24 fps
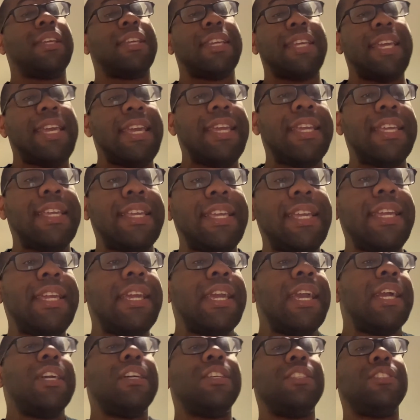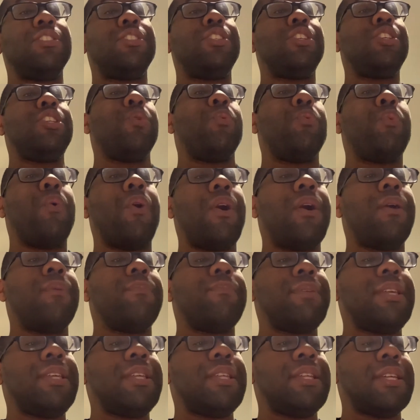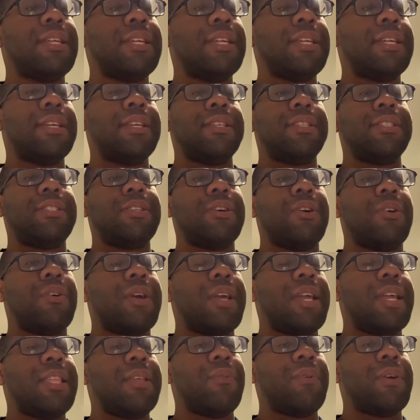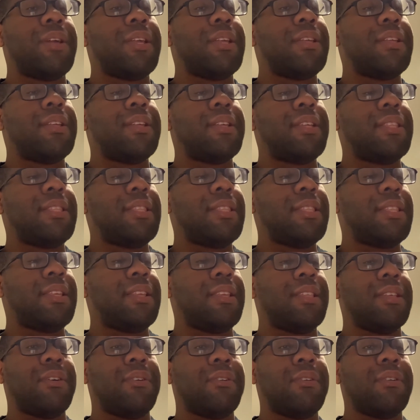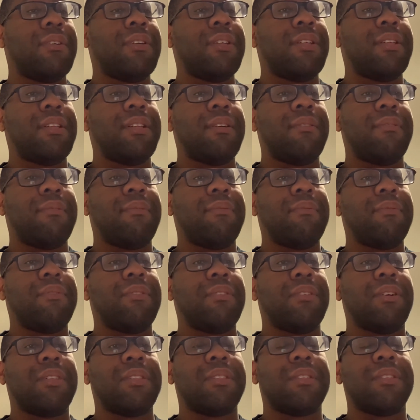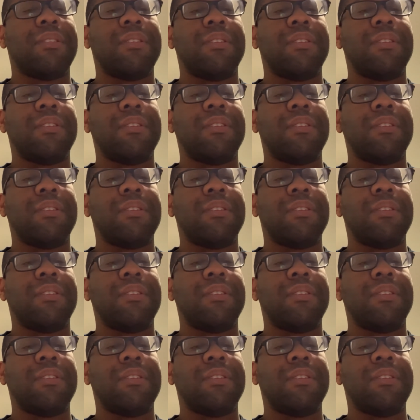Kiki, do you want me? So anyway, you know,